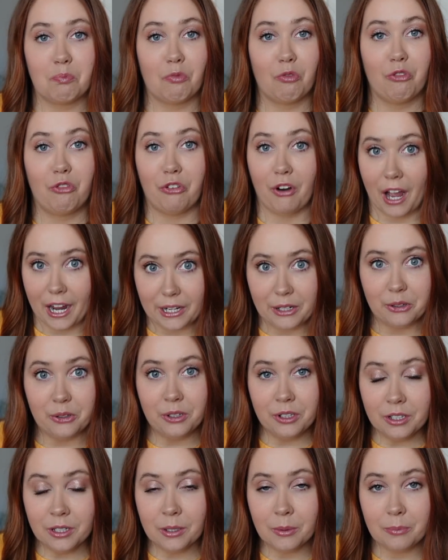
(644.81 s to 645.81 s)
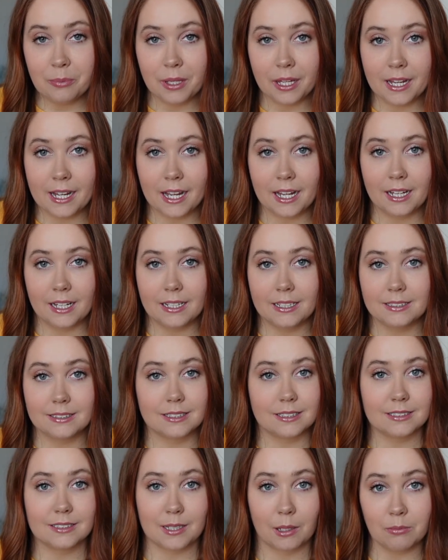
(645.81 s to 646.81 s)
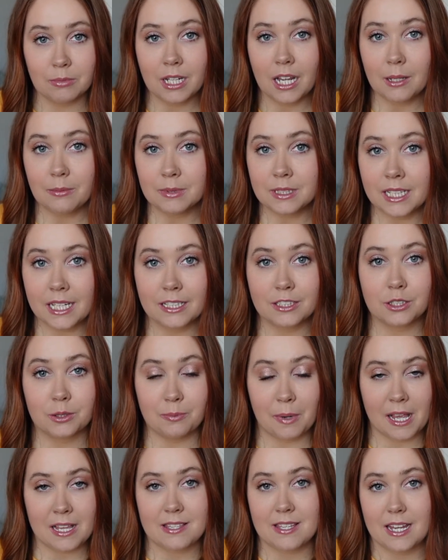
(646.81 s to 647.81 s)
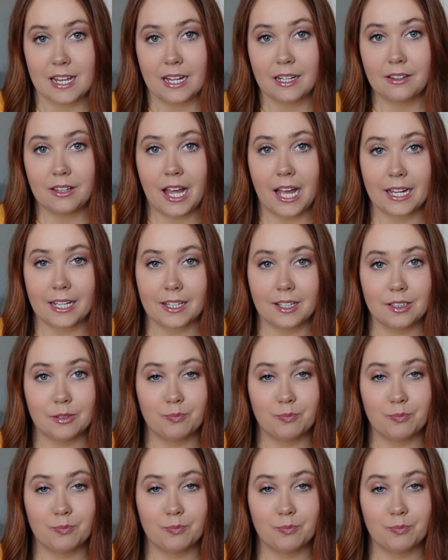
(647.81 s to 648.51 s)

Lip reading: vital because sometimes kids are messy. Like